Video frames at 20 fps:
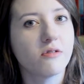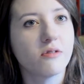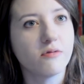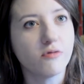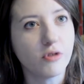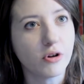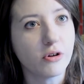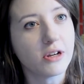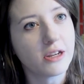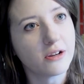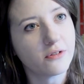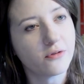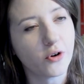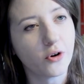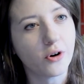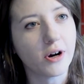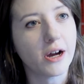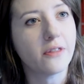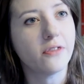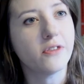rooting
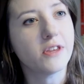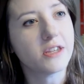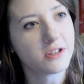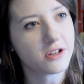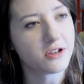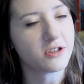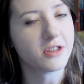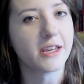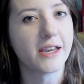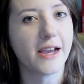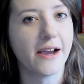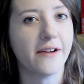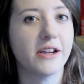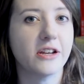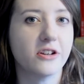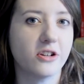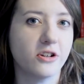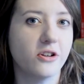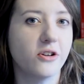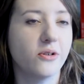for, and this is the
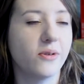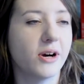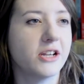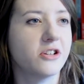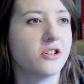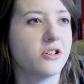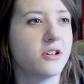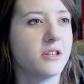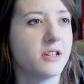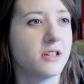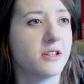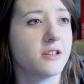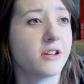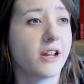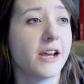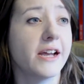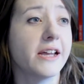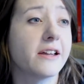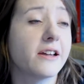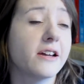character who I should
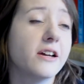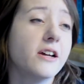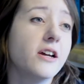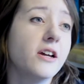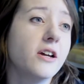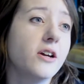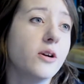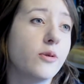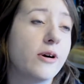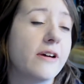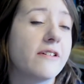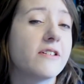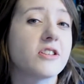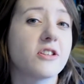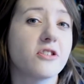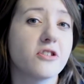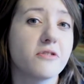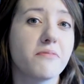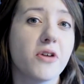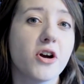dislike. Whereas
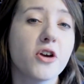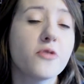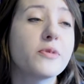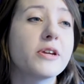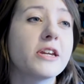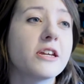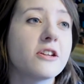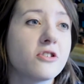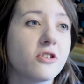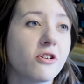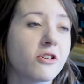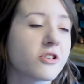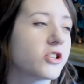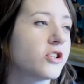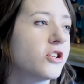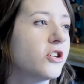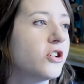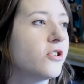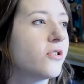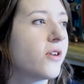at the moment in
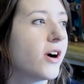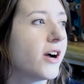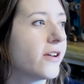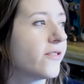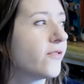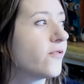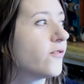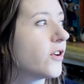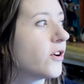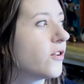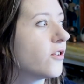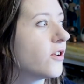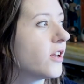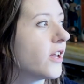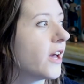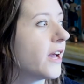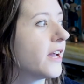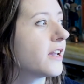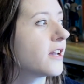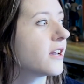Doctor Who, I feel
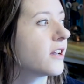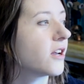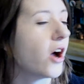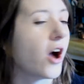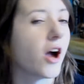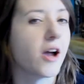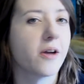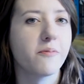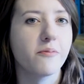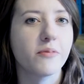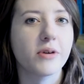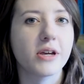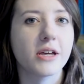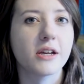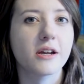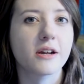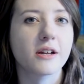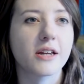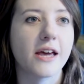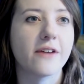like I'm
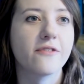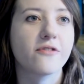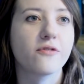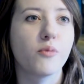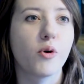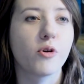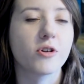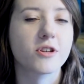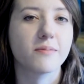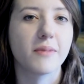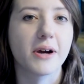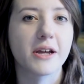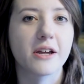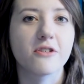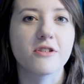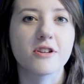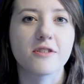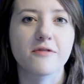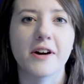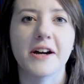being left more to my
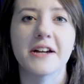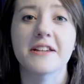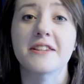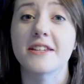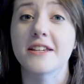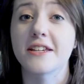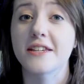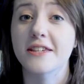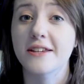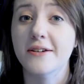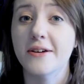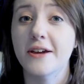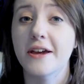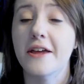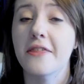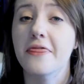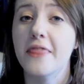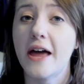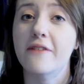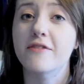own devices
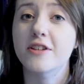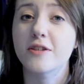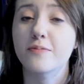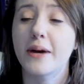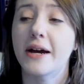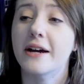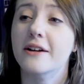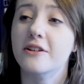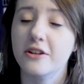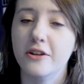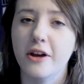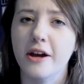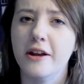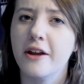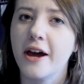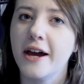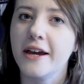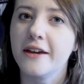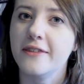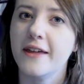in that respect, and I
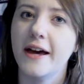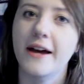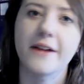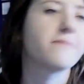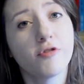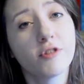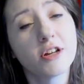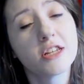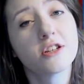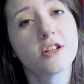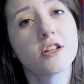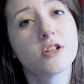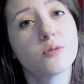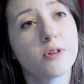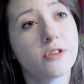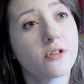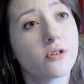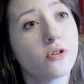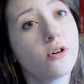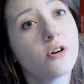like that. For instance,
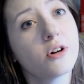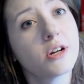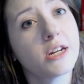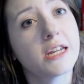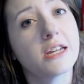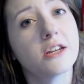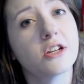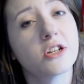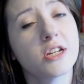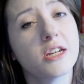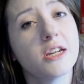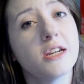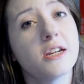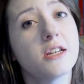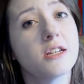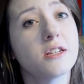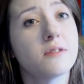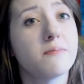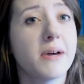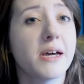with Courtney, she
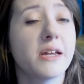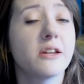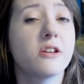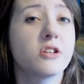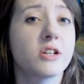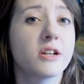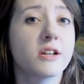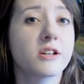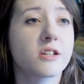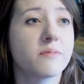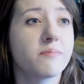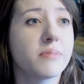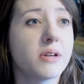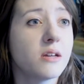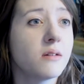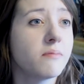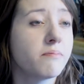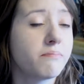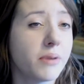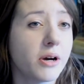is managing to
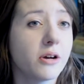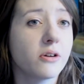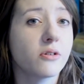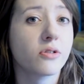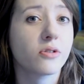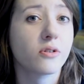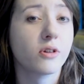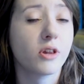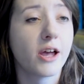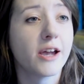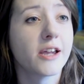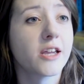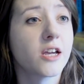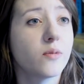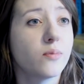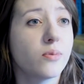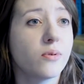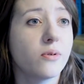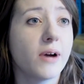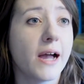be both
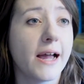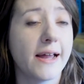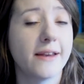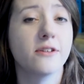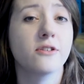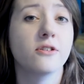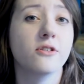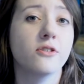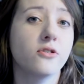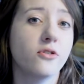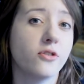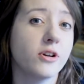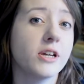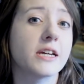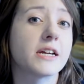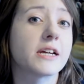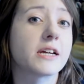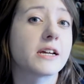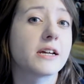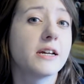likeable and
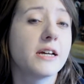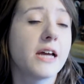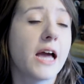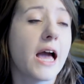annoying,